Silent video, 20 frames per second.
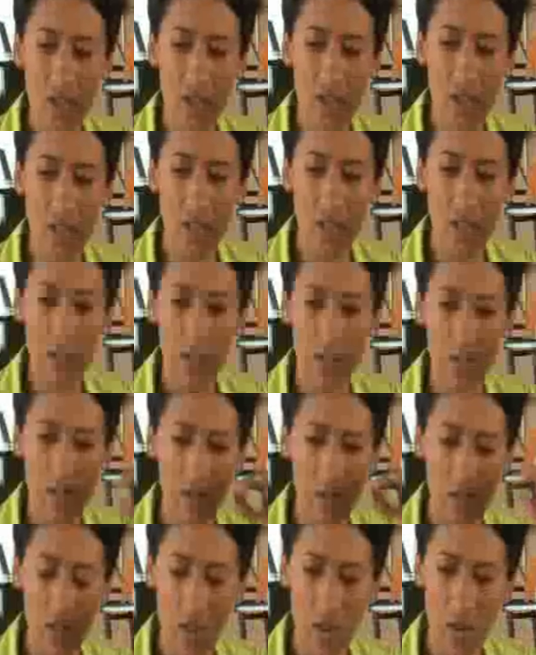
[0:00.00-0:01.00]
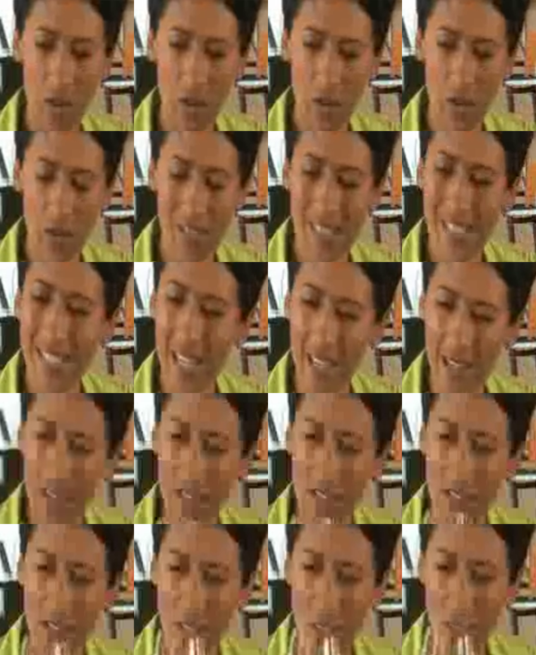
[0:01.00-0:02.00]
on the
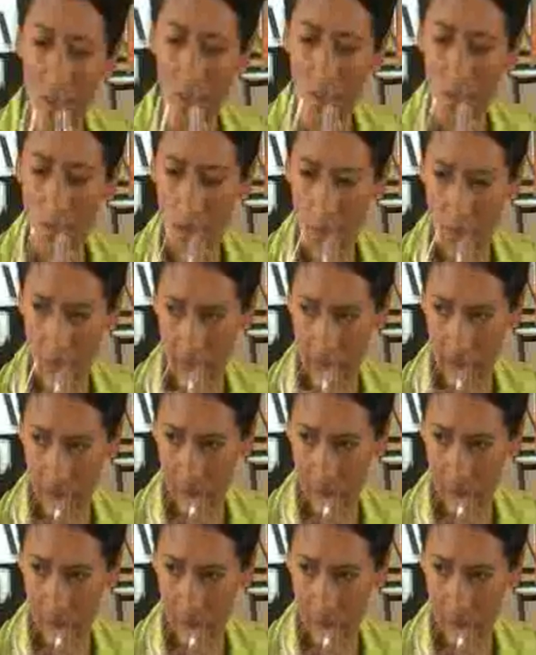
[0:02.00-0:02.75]
second nose.